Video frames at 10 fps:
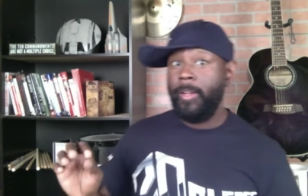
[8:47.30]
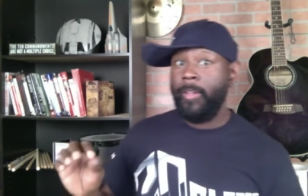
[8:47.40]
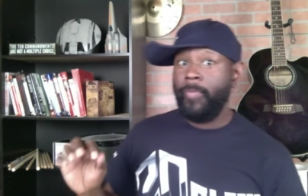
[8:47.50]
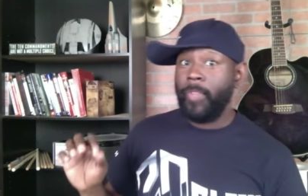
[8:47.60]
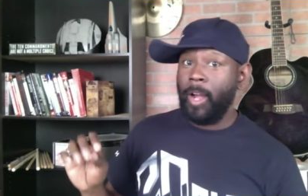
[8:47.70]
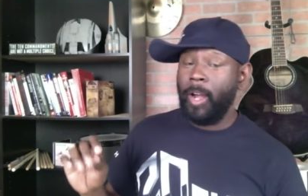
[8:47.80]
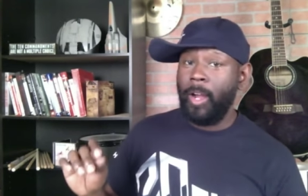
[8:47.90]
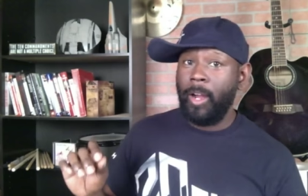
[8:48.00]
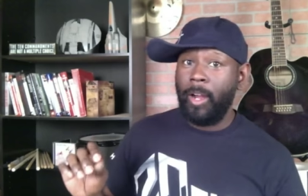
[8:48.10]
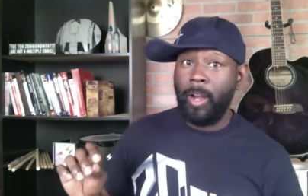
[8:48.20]

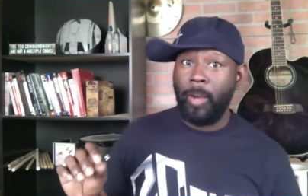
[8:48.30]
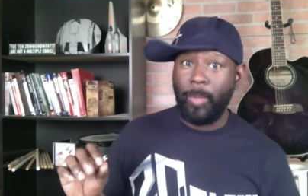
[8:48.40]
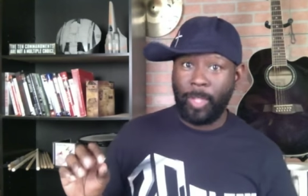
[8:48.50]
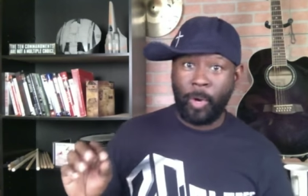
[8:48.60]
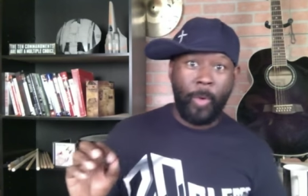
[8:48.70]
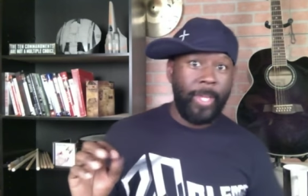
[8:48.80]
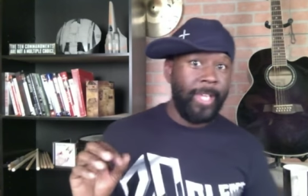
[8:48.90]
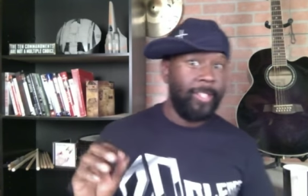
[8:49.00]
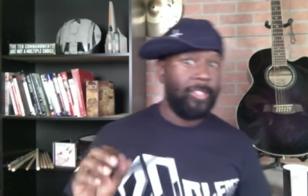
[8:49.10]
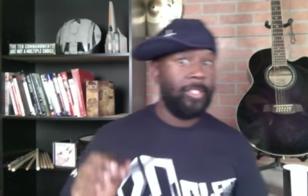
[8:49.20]
uh, uh, with the
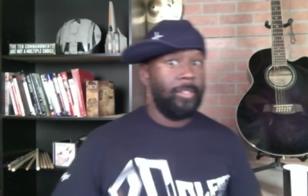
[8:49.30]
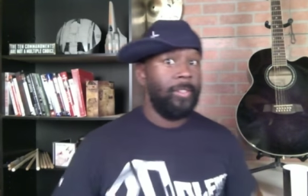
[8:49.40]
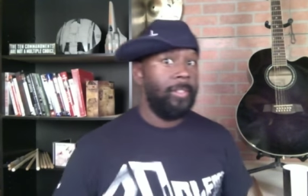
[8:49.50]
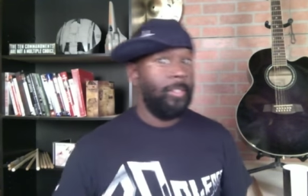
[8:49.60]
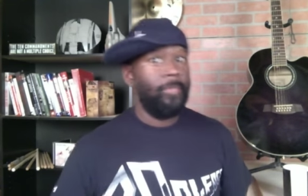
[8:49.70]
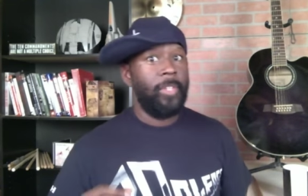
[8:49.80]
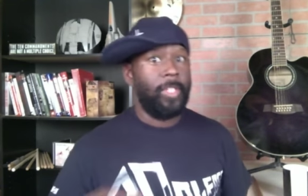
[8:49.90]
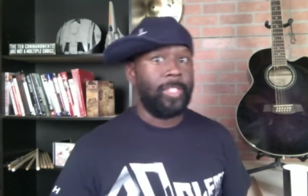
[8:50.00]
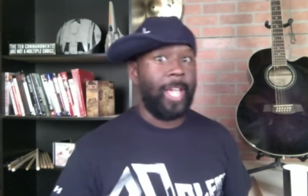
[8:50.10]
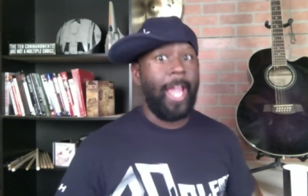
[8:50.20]
Herodians?
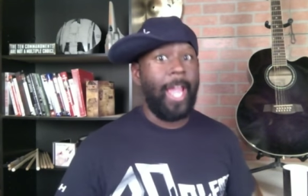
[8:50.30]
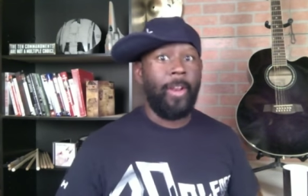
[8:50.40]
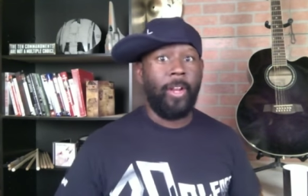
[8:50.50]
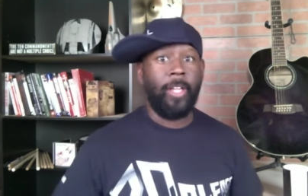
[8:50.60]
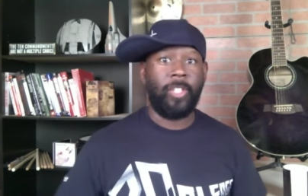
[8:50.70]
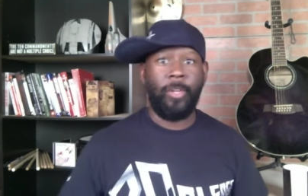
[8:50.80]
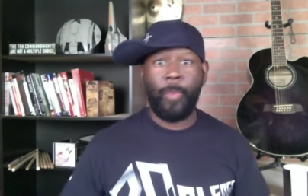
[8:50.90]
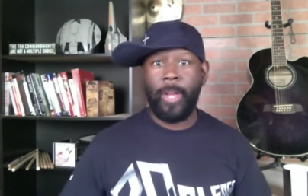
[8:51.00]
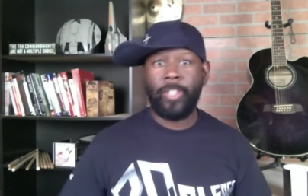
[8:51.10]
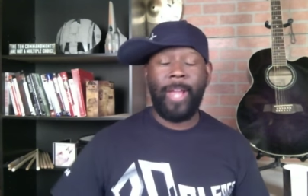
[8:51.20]
He's like, hey, is, when
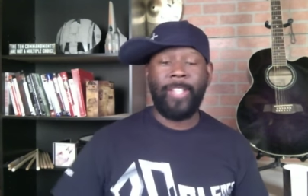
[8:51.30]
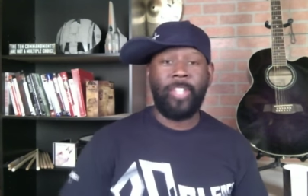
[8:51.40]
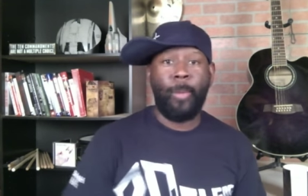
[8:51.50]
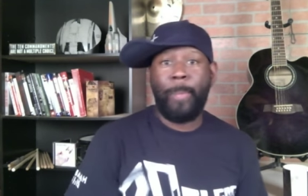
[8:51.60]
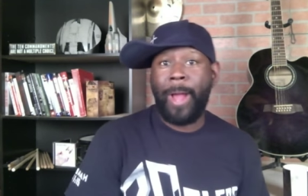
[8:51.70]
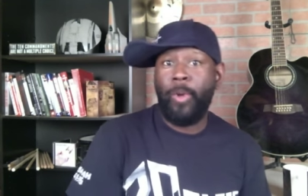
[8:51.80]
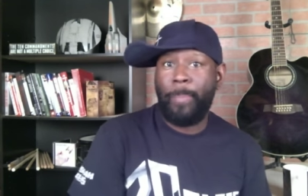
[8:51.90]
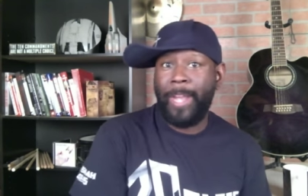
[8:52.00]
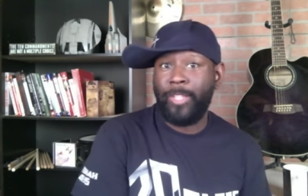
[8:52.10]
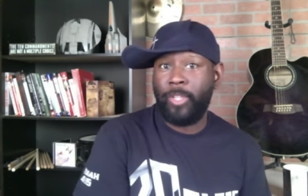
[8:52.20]
they're asking him about who to
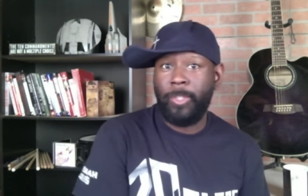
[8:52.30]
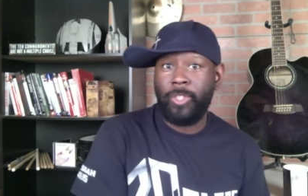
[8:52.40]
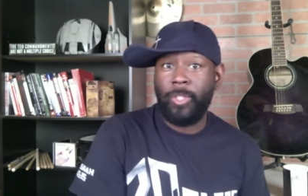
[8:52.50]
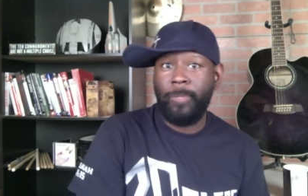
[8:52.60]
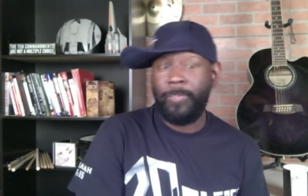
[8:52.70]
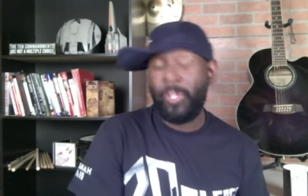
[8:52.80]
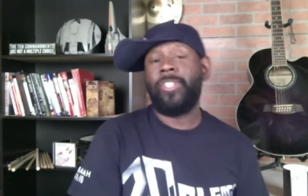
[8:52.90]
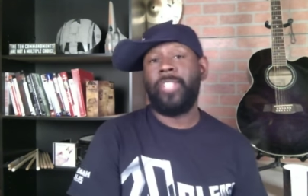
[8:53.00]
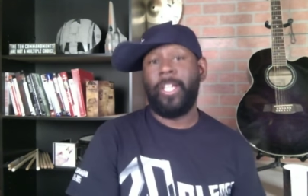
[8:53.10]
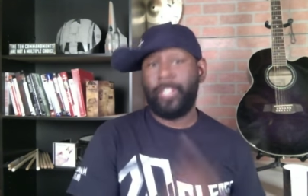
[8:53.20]
pay tribute to, Jesus
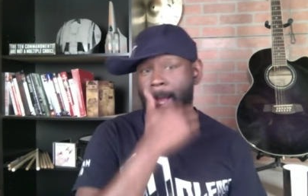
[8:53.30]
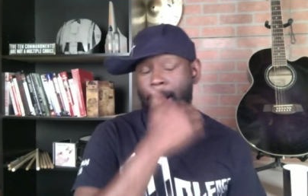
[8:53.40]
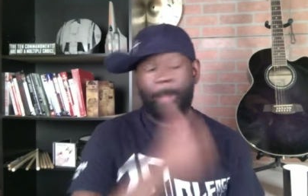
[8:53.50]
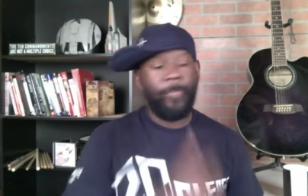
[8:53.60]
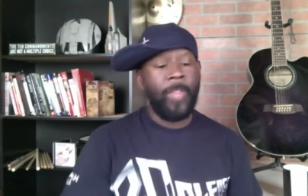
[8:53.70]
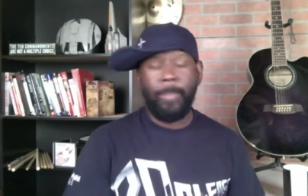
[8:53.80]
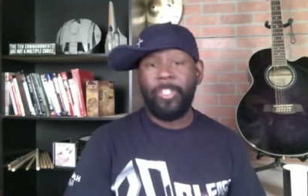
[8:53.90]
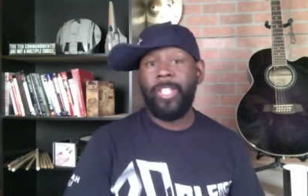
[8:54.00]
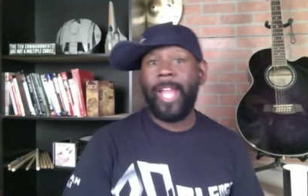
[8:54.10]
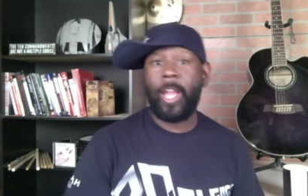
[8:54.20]
says, uh, let me
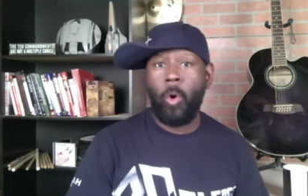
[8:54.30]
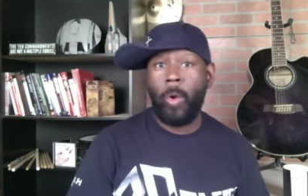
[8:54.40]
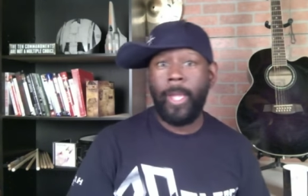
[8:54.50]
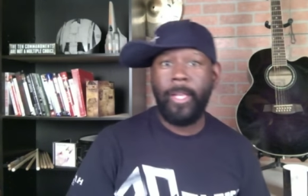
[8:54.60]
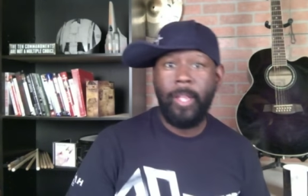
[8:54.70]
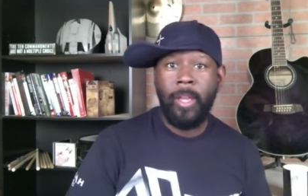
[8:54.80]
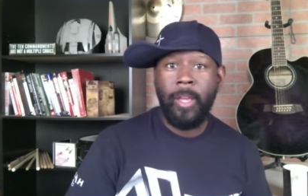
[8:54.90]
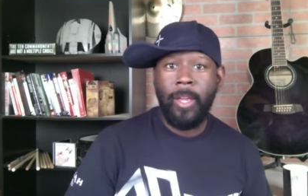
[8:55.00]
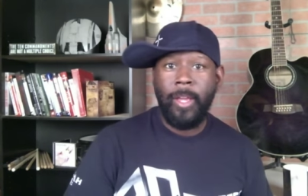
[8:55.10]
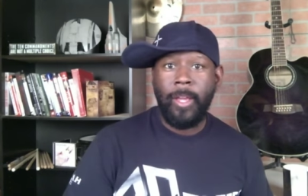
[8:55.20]
see that coin.
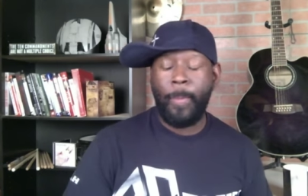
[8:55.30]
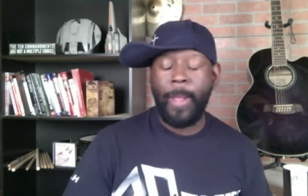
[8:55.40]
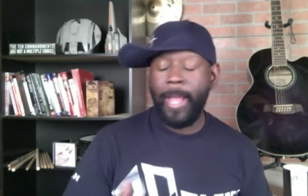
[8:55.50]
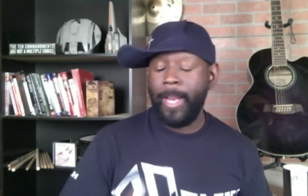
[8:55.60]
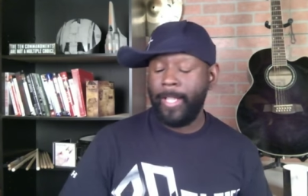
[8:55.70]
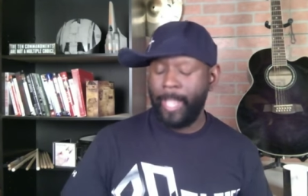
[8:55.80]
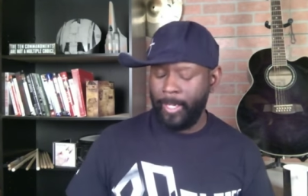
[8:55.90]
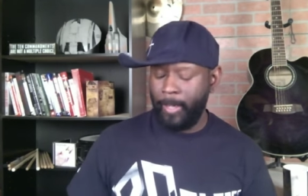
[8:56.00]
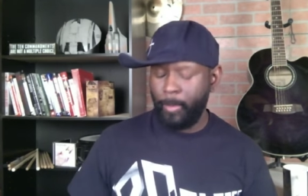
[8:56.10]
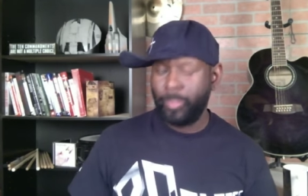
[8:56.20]
And, and, and, the
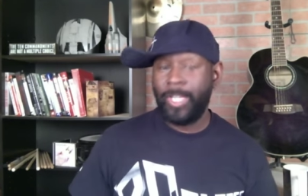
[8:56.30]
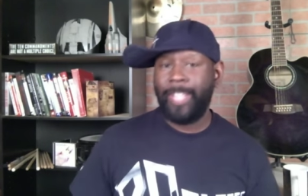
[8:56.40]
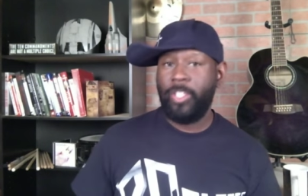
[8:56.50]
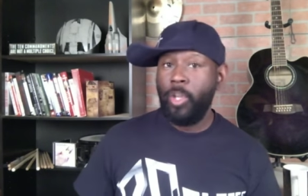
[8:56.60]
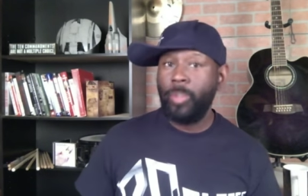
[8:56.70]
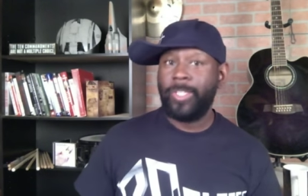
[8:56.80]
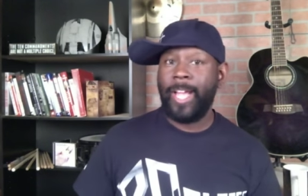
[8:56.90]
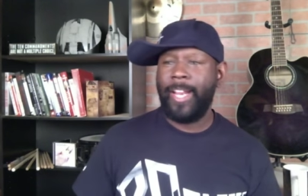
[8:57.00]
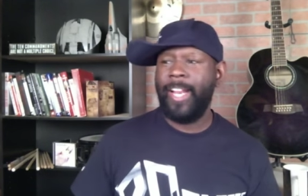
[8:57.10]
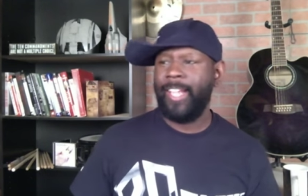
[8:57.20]
liberals like to use that.
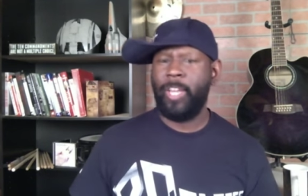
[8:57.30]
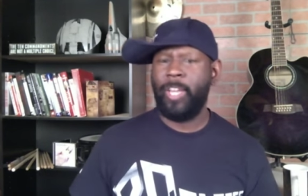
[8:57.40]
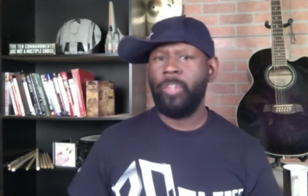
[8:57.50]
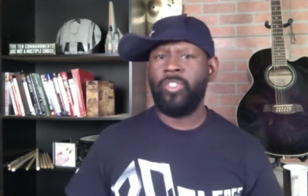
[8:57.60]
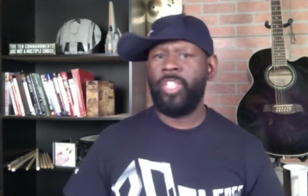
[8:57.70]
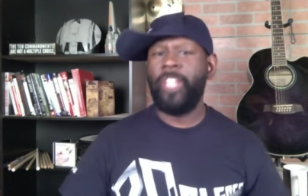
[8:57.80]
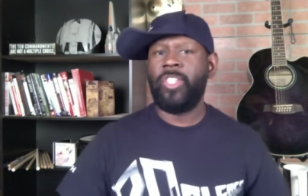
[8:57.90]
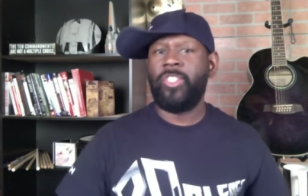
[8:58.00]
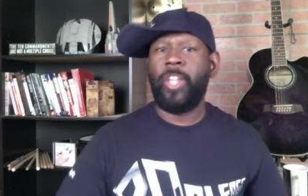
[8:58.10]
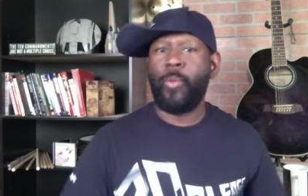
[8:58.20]
They like to say, well, Jesus
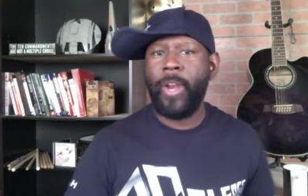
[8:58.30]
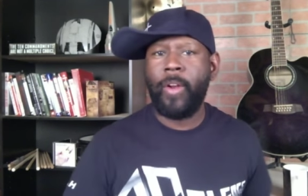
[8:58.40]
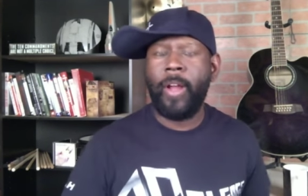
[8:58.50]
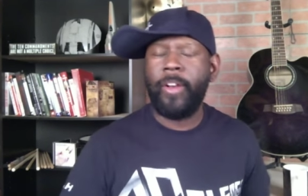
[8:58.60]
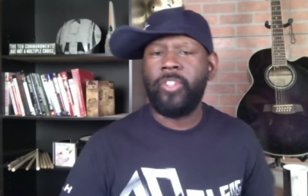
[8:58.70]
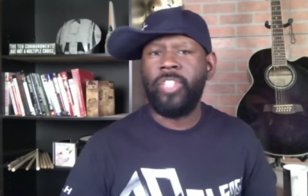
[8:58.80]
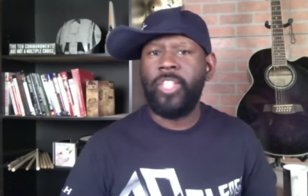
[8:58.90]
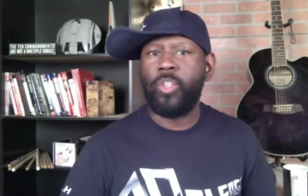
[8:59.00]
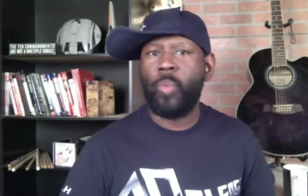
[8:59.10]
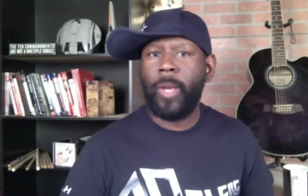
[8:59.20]
said, render under
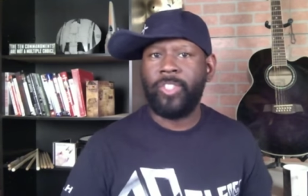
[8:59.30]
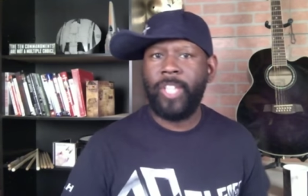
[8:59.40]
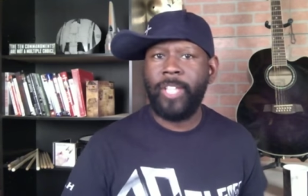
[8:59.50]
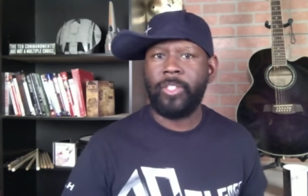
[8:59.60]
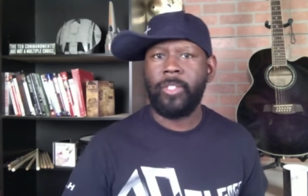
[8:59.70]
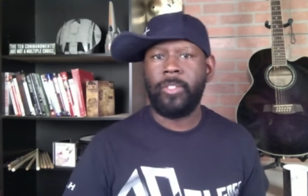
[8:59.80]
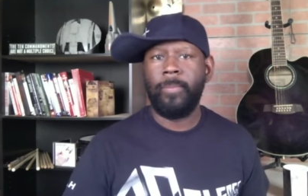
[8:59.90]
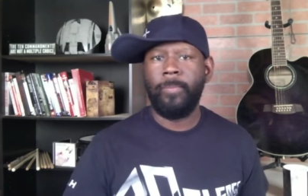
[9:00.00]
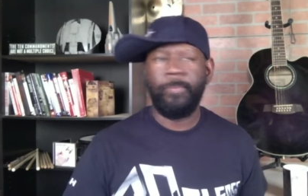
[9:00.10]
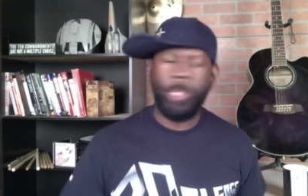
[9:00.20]
Caesar what is Caesar's.
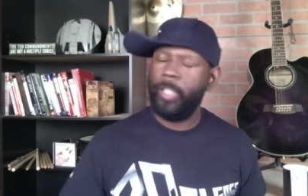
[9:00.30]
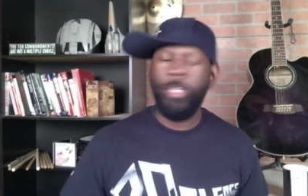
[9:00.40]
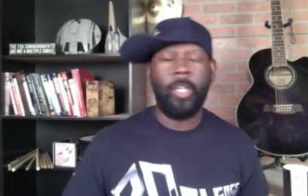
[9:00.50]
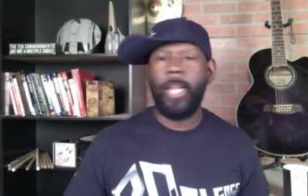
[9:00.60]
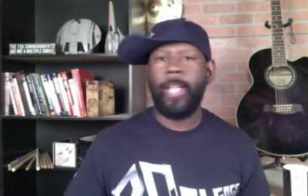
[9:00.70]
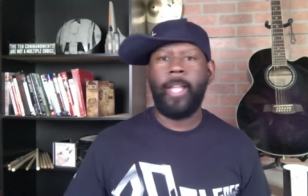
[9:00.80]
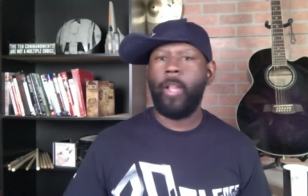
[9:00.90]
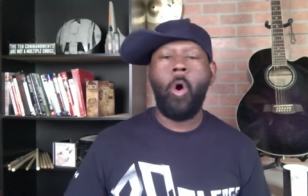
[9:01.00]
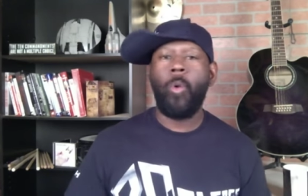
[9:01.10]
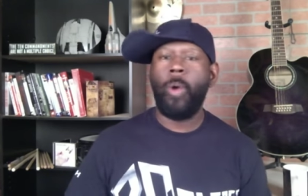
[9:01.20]
And you're looking at that
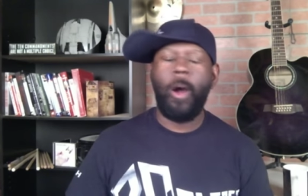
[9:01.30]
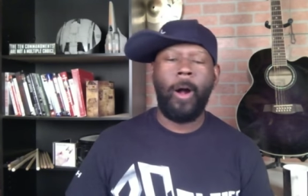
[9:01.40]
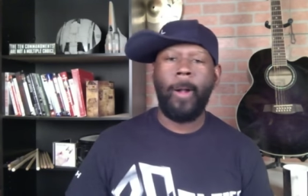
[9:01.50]
all wrong.